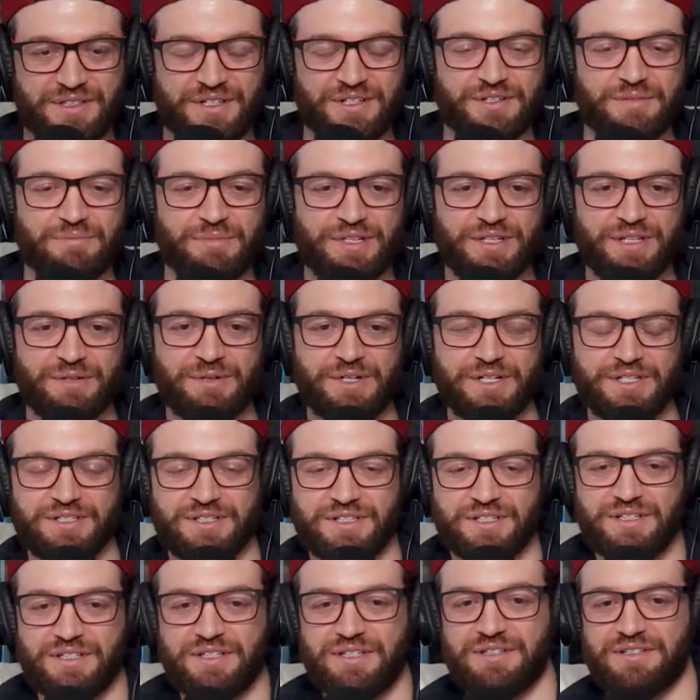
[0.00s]
There's a million
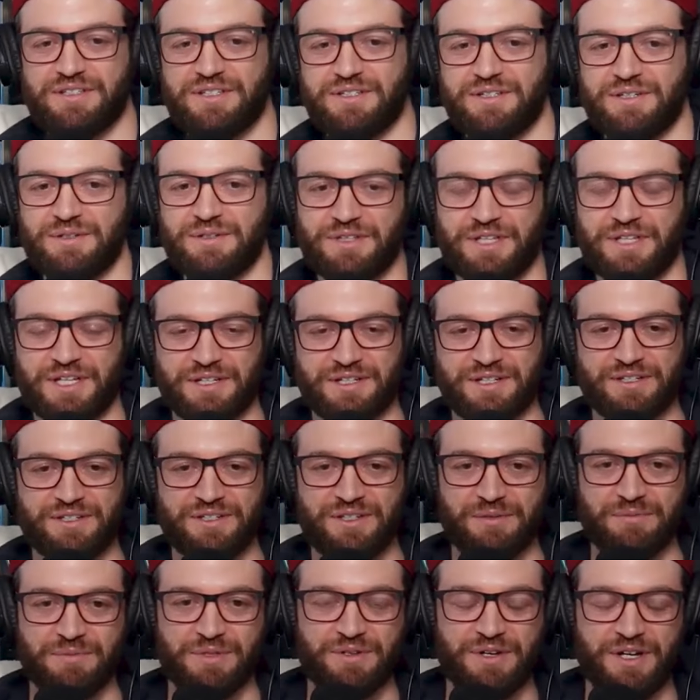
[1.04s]
ways to, to do things, and
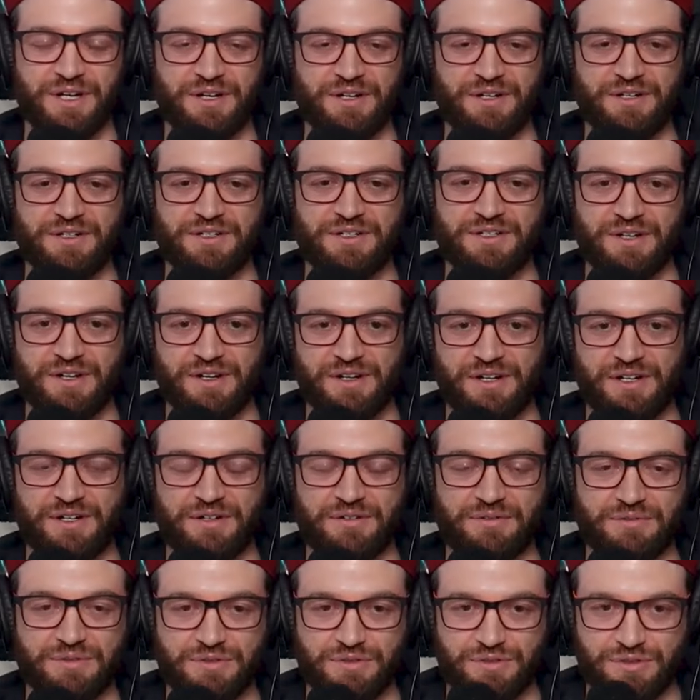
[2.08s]
some creators
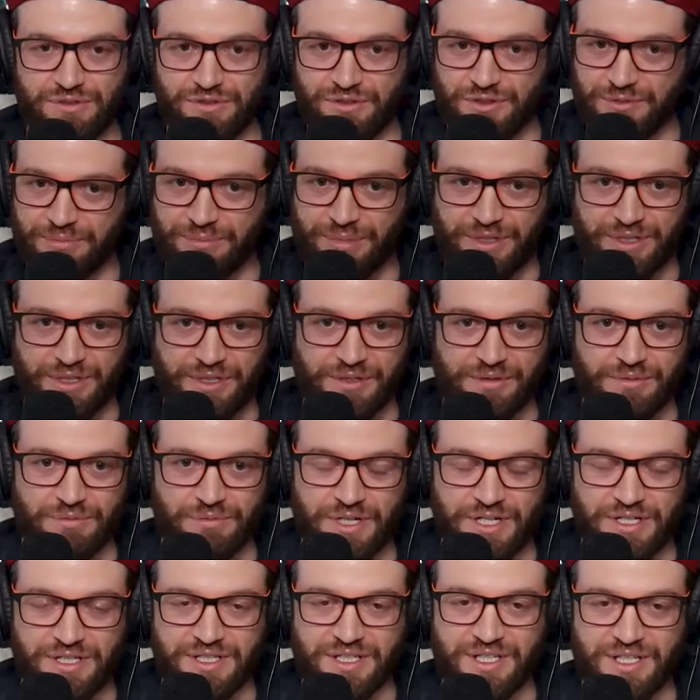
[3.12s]
are super
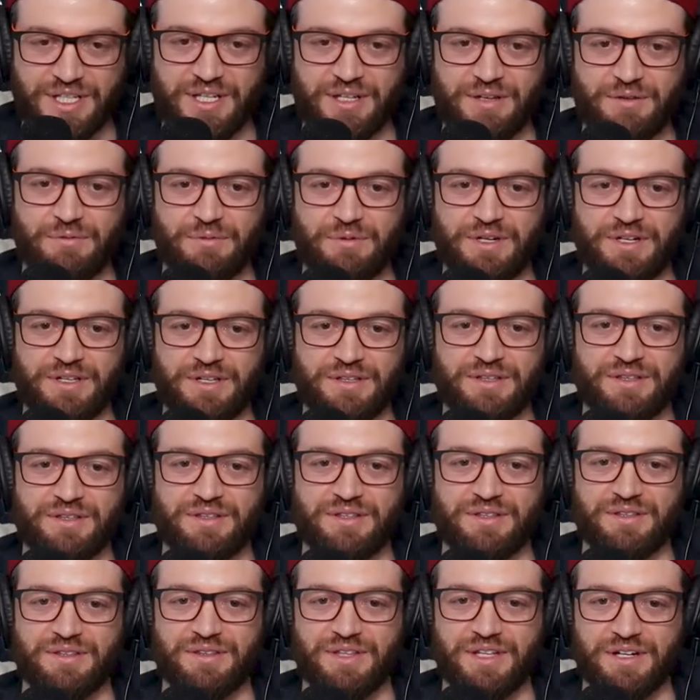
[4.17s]
risky
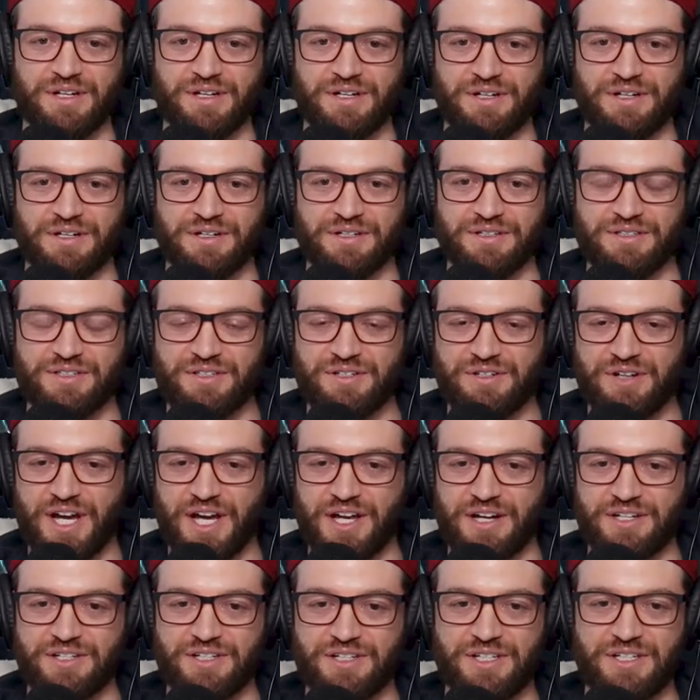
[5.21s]
with their
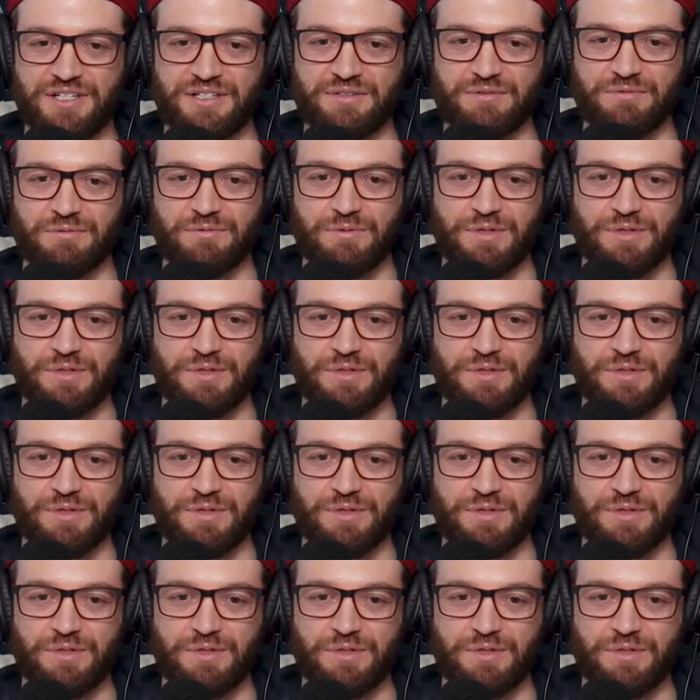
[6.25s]
strategies.